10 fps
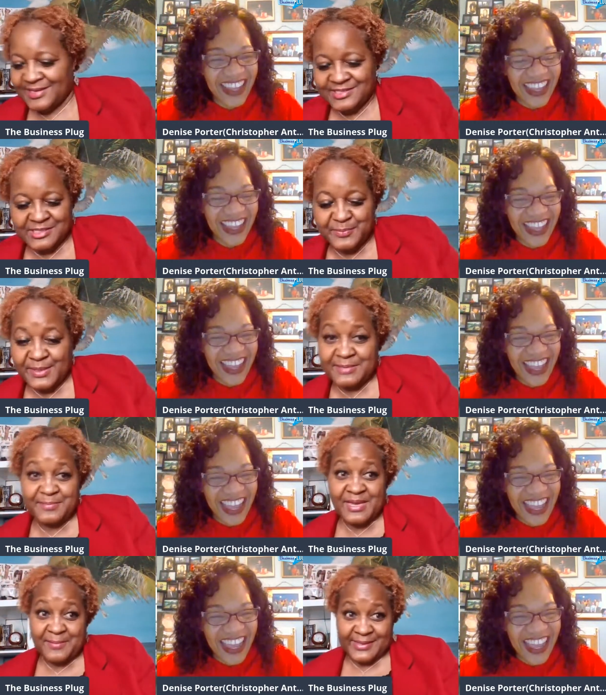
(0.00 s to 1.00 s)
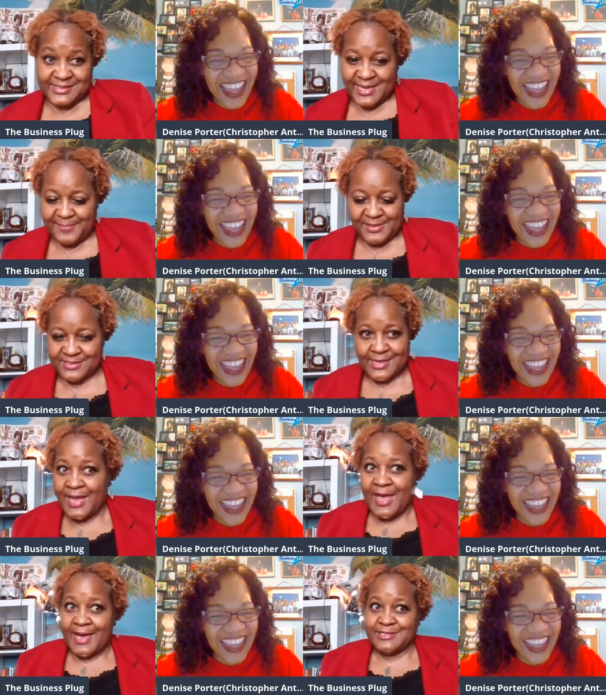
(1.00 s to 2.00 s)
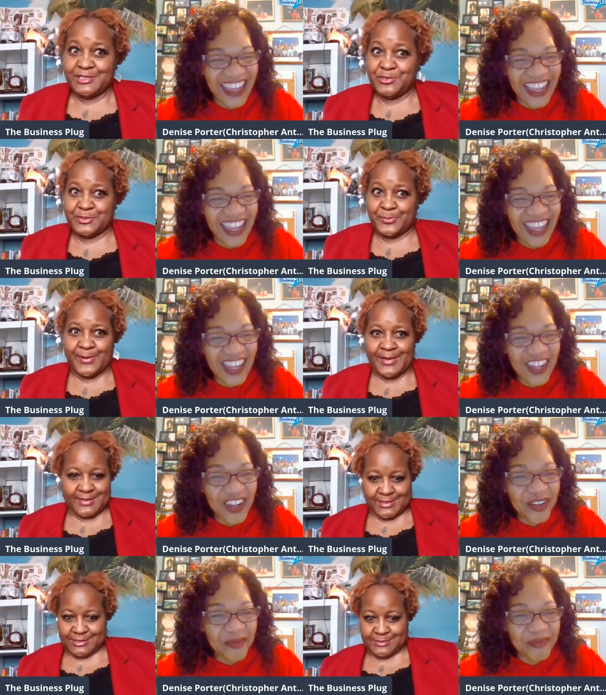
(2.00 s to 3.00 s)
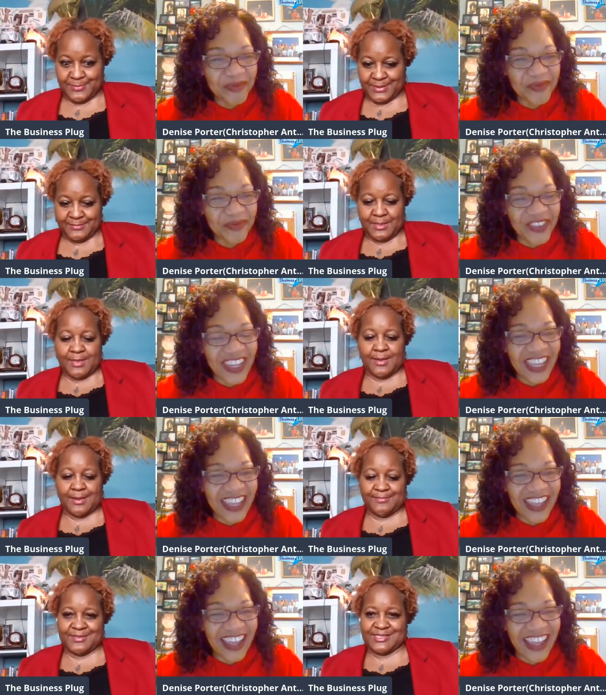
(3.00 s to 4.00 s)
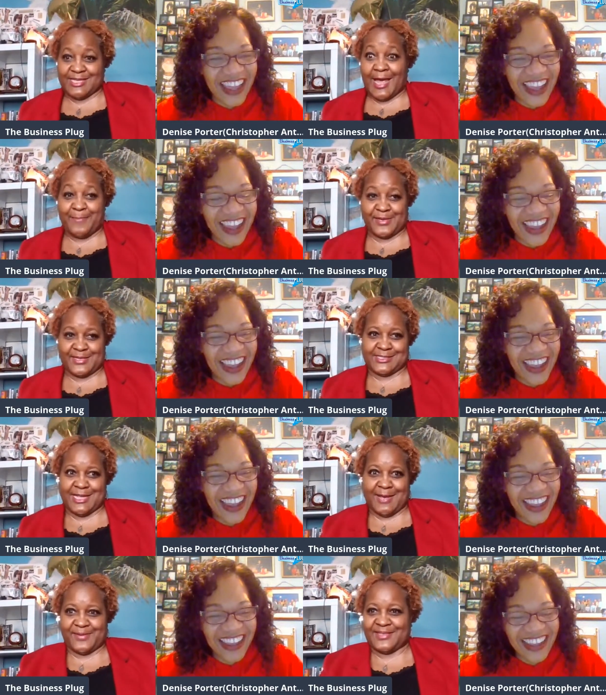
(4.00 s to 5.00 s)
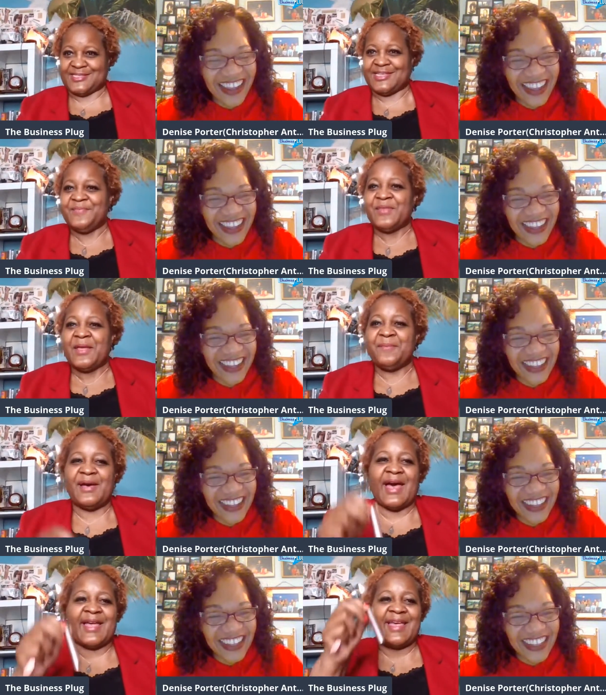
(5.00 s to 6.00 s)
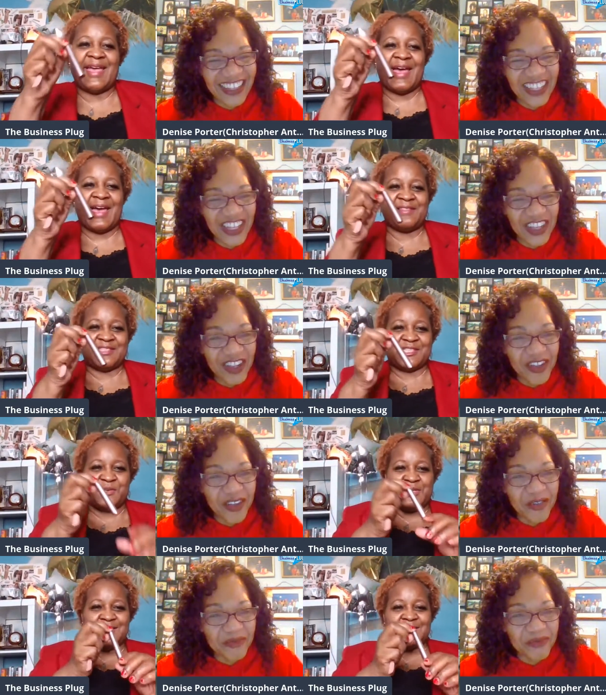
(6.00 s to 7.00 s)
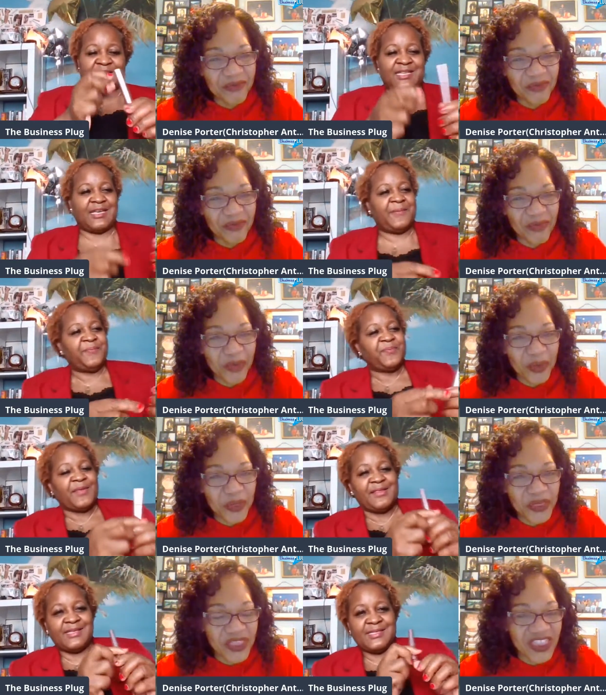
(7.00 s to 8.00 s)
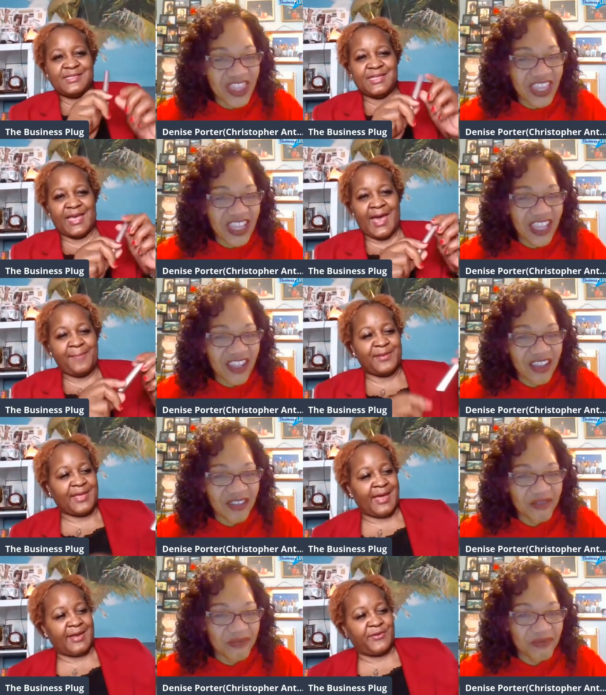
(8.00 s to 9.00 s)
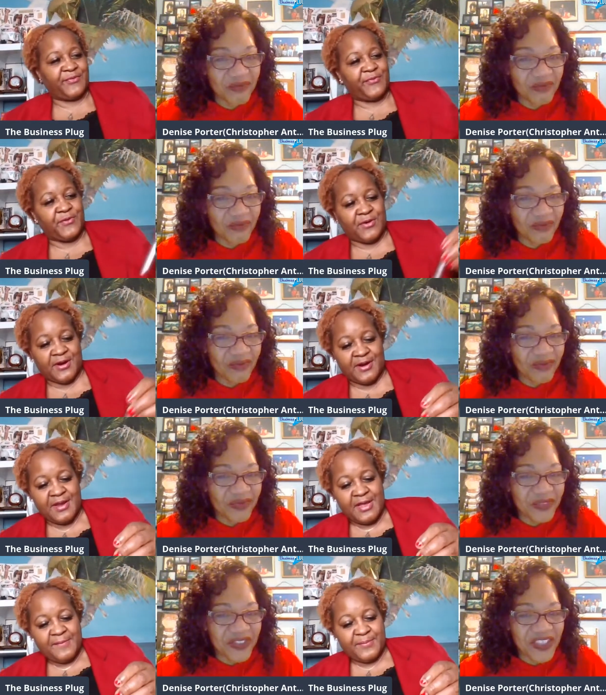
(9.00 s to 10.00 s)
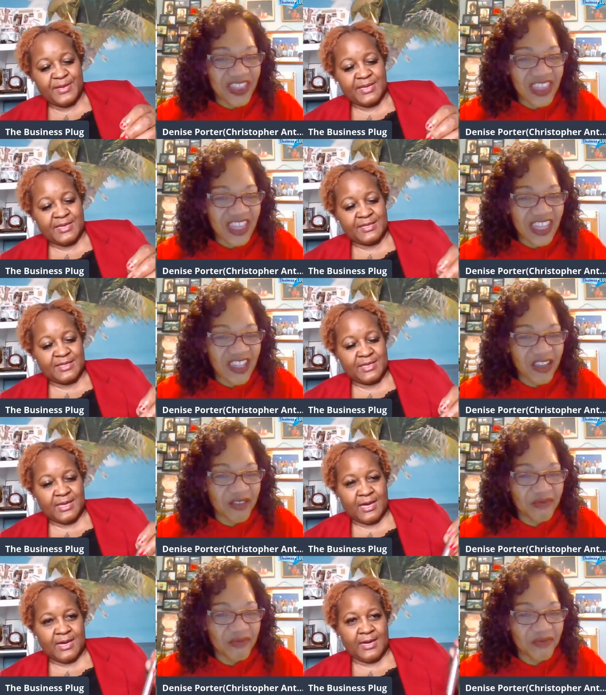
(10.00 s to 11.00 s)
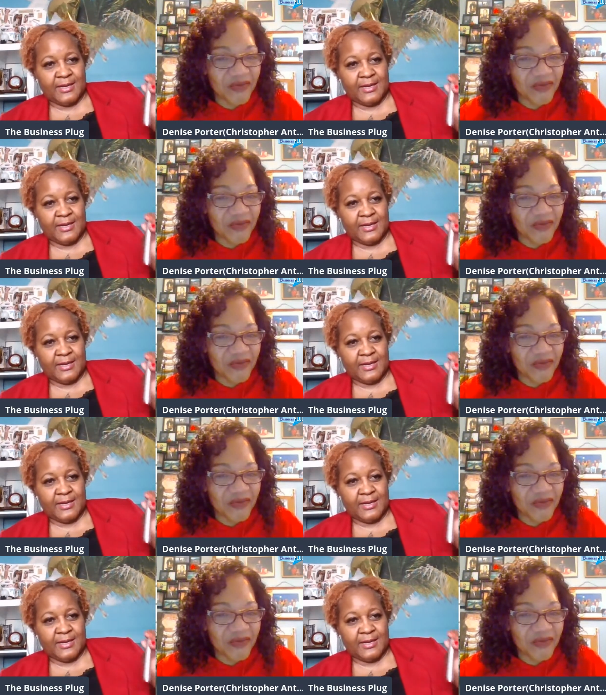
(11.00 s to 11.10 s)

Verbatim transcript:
Speaker 1: That's just me and my sloppiness. It has nothing to do with your product. It's just me. sloppiness. But so this is the applicator for putting the